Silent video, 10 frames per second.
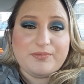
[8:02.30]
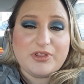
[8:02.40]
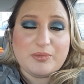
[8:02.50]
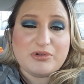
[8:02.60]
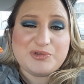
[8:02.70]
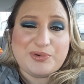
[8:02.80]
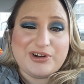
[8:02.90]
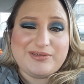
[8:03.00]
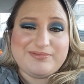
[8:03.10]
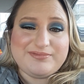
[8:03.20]
For the most
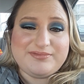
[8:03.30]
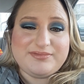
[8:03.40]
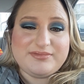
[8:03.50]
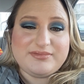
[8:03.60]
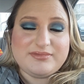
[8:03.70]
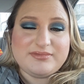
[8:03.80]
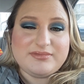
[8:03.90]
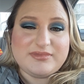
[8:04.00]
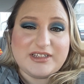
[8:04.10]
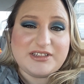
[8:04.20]
part,
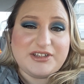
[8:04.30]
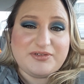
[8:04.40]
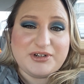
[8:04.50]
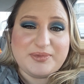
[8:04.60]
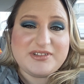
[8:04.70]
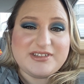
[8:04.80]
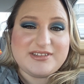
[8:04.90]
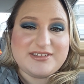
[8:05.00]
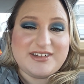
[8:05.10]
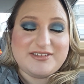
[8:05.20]
that's how you run your
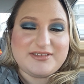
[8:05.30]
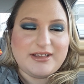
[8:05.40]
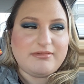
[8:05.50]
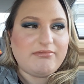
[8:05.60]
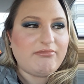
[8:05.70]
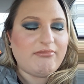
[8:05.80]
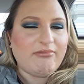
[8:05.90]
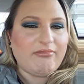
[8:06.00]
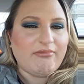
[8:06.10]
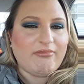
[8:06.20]
business. And I was like,
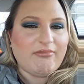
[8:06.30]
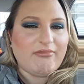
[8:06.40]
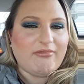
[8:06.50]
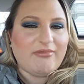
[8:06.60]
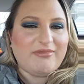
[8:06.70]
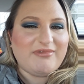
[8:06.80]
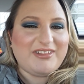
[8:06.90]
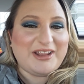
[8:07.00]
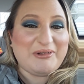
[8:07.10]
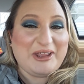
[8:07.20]

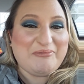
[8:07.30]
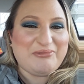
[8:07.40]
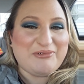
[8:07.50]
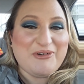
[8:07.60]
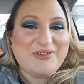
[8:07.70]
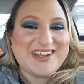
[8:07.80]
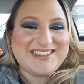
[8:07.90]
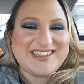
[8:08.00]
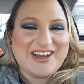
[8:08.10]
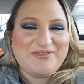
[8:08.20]
and they broke
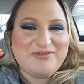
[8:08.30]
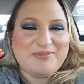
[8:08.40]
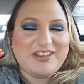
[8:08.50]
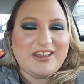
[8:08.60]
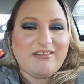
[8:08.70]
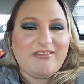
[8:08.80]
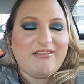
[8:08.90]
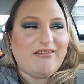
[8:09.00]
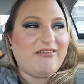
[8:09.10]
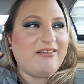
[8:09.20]
it down for me, like,
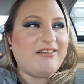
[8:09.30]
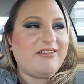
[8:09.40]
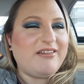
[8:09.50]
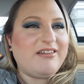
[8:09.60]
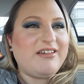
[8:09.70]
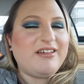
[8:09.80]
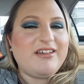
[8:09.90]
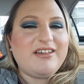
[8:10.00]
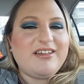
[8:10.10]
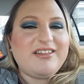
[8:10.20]
oh,
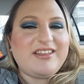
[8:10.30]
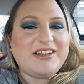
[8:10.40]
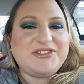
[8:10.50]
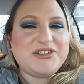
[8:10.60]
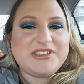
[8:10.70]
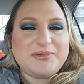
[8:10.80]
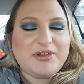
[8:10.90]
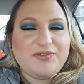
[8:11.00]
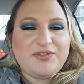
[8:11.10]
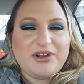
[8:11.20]
that took some
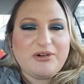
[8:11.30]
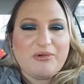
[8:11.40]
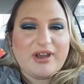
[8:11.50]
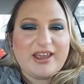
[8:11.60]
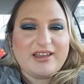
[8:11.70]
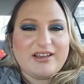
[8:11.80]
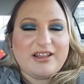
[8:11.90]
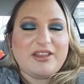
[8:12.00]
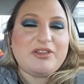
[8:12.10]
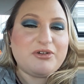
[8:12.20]
of the fear away.
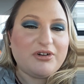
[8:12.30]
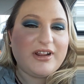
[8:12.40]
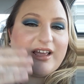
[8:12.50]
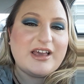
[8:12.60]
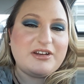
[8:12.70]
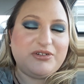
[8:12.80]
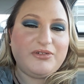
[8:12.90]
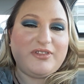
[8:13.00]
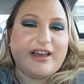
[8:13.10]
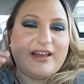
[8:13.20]
And then learning how to
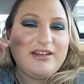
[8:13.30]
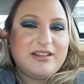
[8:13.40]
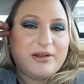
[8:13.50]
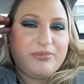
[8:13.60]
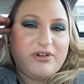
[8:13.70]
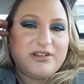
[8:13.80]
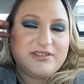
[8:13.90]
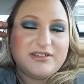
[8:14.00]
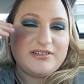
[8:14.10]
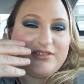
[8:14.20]
do that in that
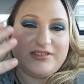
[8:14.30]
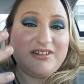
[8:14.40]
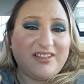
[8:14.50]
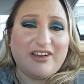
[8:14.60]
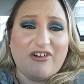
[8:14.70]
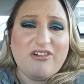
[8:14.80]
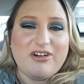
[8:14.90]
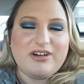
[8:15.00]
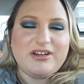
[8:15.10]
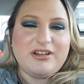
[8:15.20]
process, it's not that
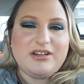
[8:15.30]
hard.